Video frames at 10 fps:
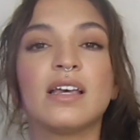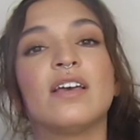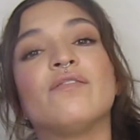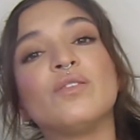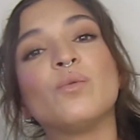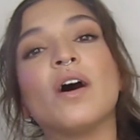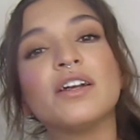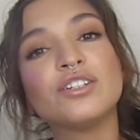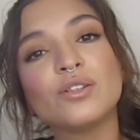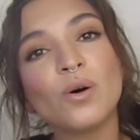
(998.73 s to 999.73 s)
If you
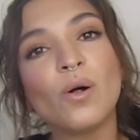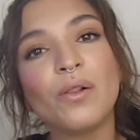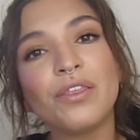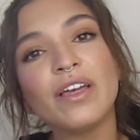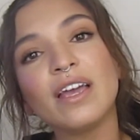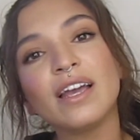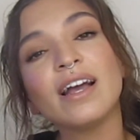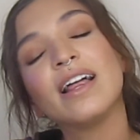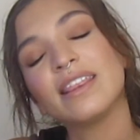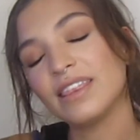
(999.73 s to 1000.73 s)
watched the whole thing,
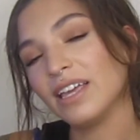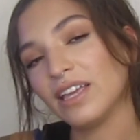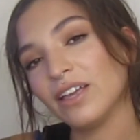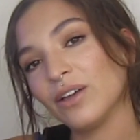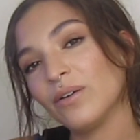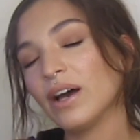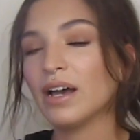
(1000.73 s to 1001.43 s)
thank you.